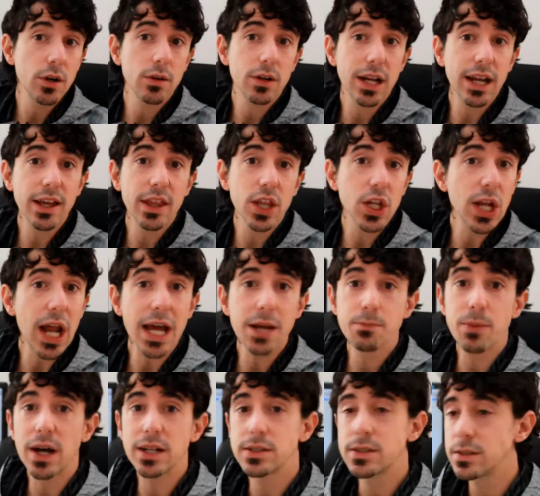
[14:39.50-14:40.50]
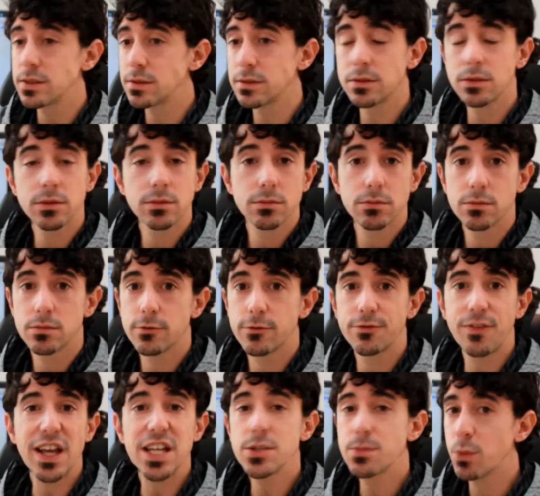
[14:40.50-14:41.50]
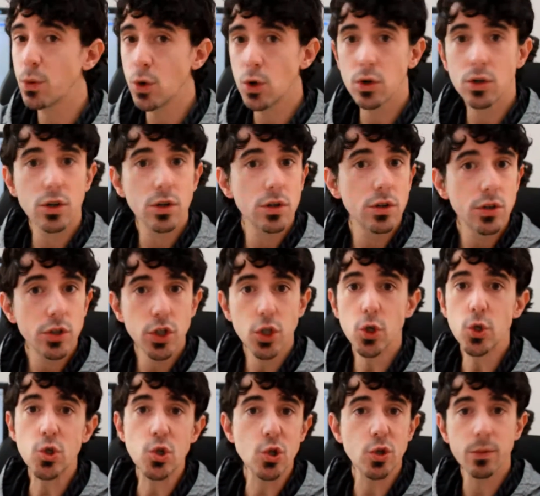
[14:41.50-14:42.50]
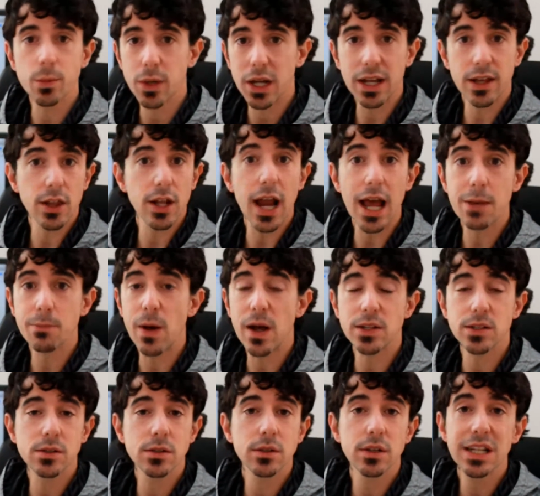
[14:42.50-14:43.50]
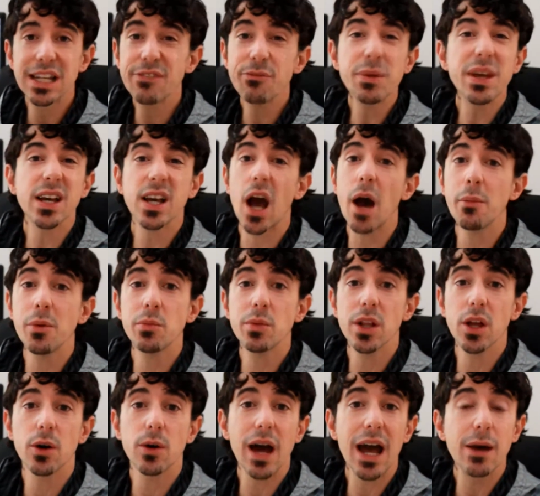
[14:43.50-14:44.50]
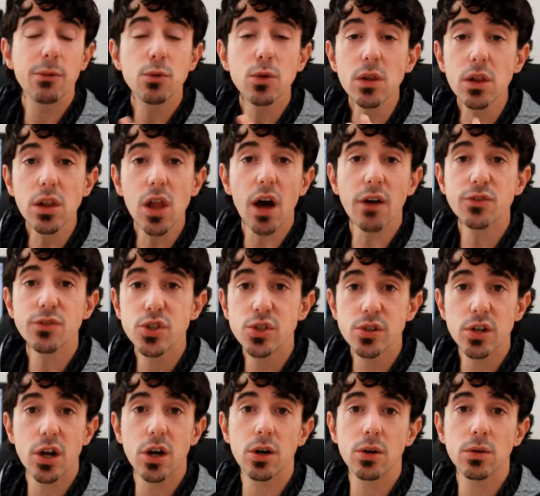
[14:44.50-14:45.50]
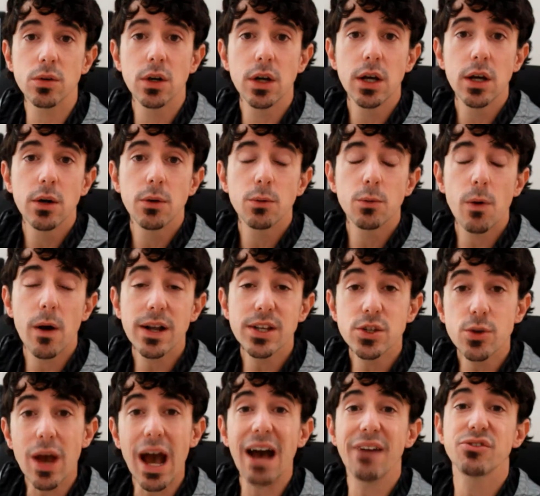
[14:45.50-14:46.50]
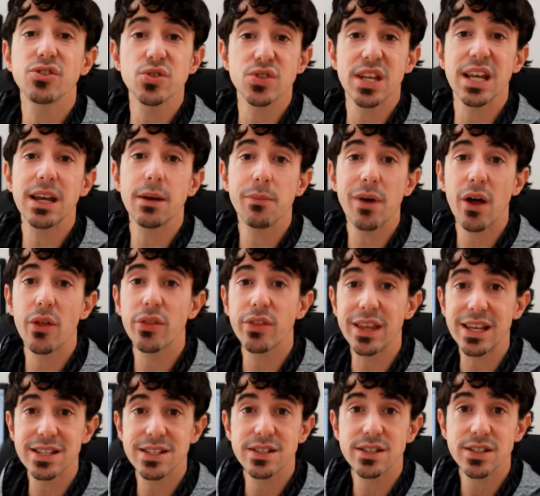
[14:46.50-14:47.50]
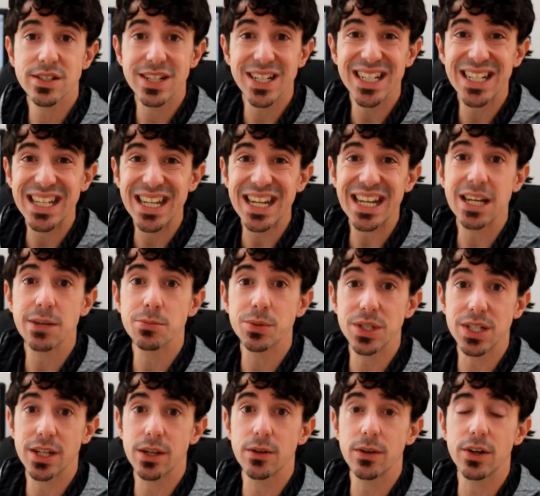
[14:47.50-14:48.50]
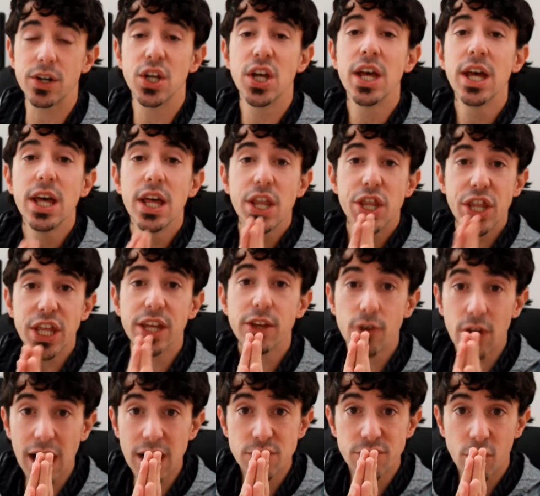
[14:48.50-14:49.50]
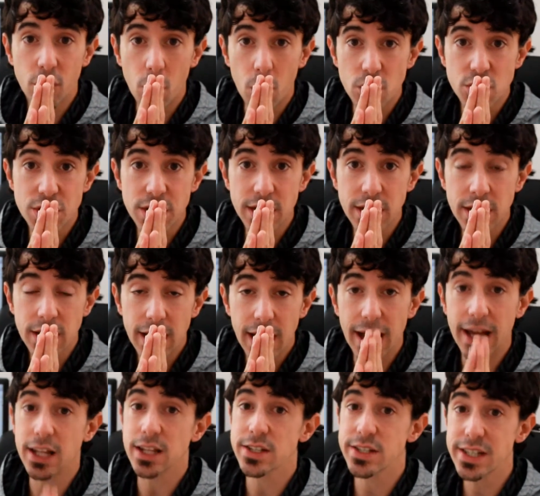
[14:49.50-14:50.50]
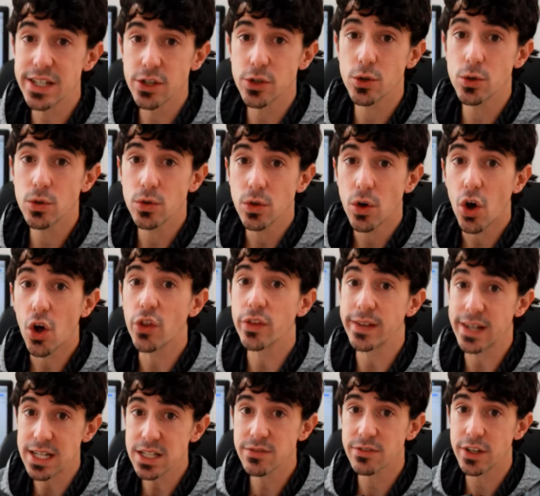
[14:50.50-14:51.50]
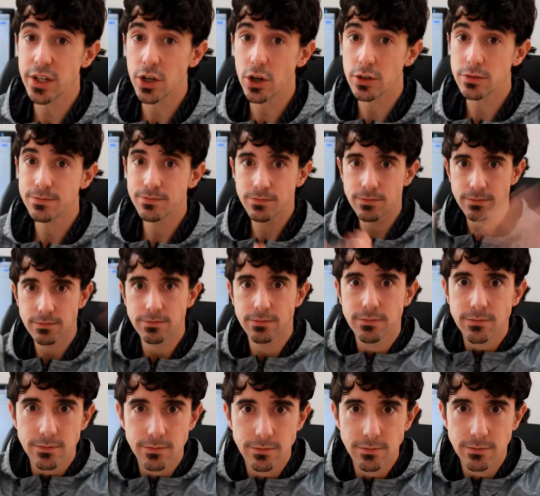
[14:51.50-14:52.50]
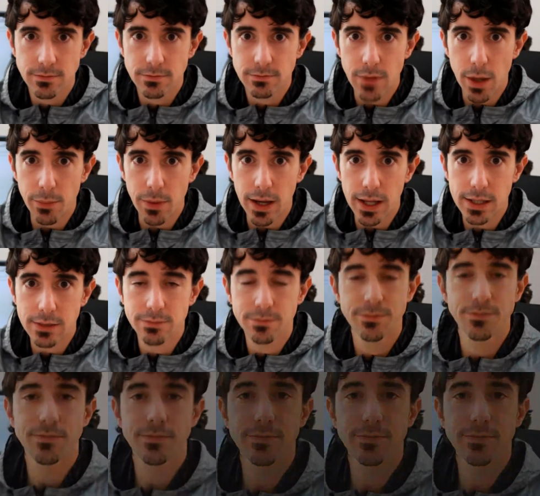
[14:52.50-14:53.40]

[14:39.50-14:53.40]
click the like button, Facebook, YouTube, click the like button, leave me a comment below. I would love to know what you have to say about this technique in particular. Thank you guys for watching, and I'll see you on the next video. Bye bye.